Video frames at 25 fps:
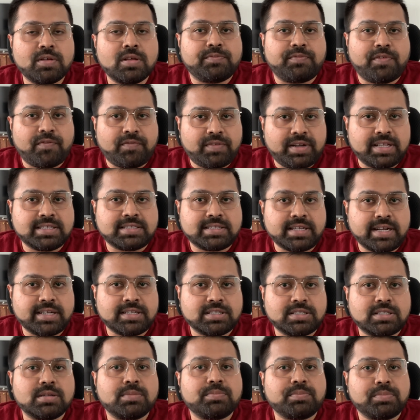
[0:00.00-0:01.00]
50
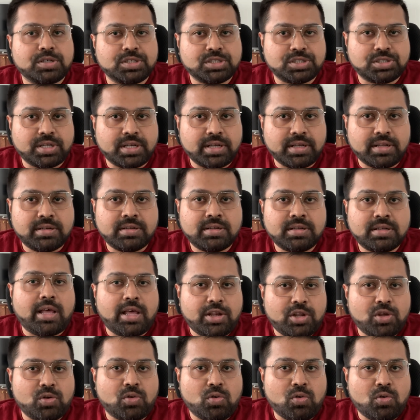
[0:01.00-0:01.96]
cents per share and you